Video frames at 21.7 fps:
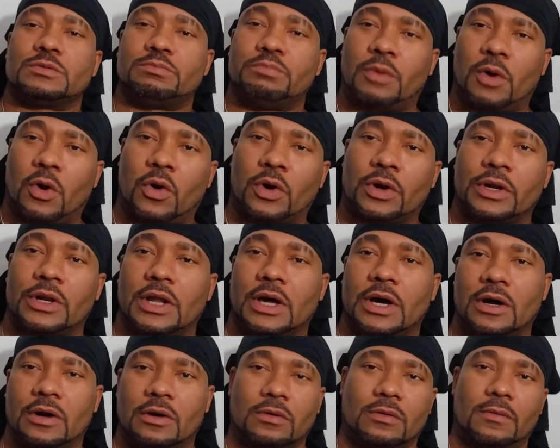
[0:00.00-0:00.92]
Born
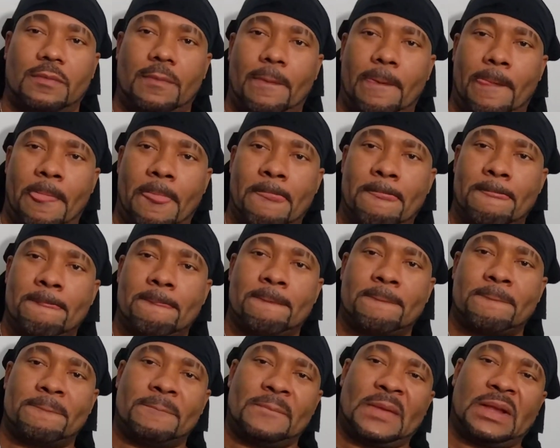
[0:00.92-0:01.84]
alone.
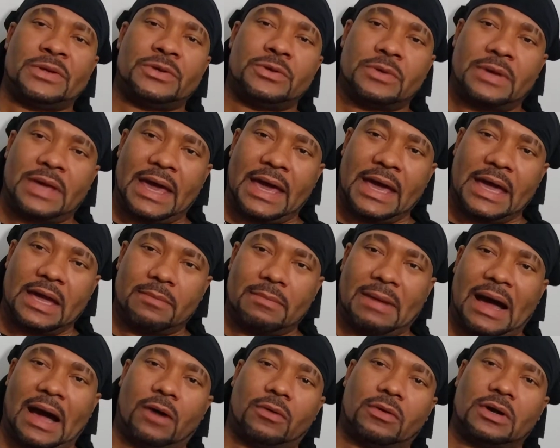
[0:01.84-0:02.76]
You came
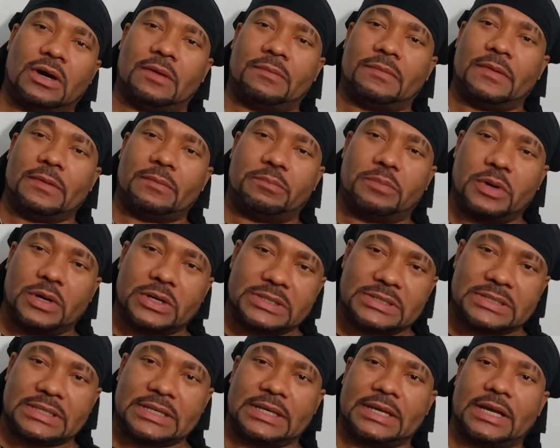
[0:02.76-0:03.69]
out of the
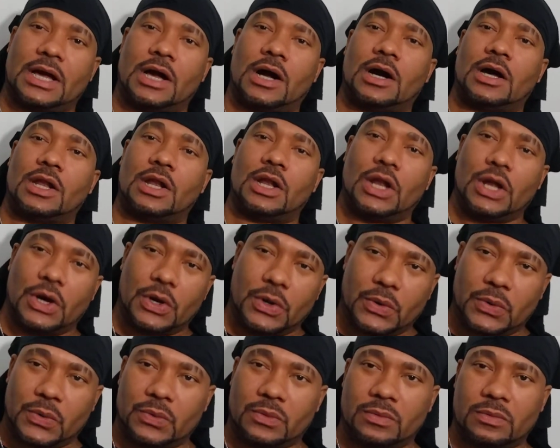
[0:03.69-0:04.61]
pussy
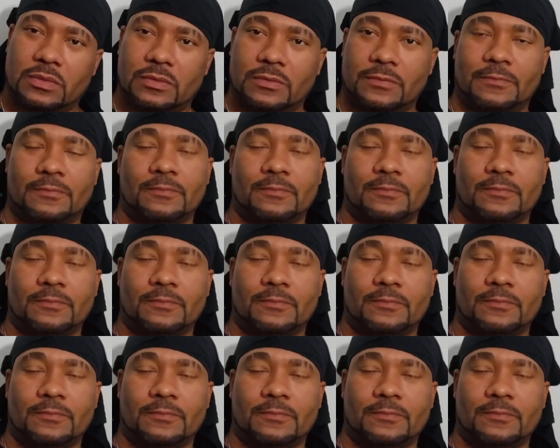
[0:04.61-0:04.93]
alone.